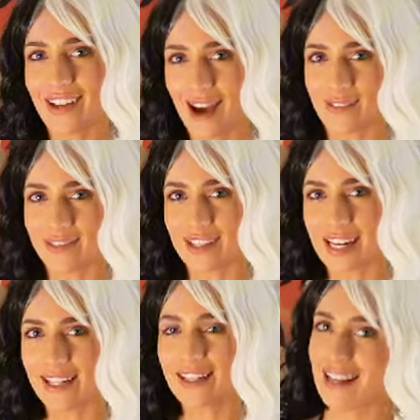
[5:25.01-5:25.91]

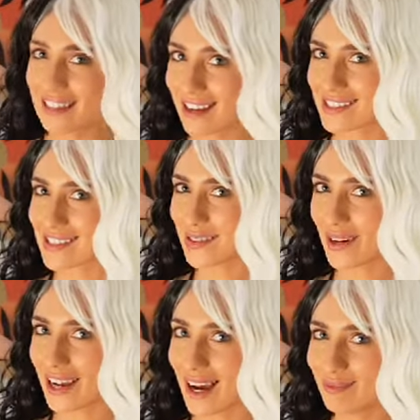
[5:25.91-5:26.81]
outfit. And you guessing who
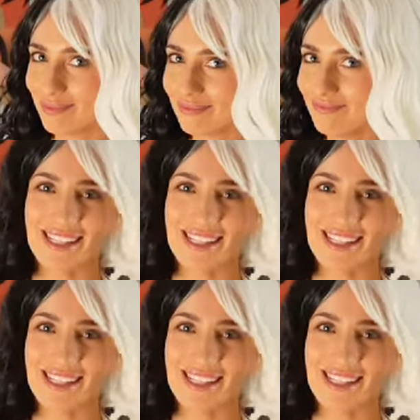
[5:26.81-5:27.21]
I am?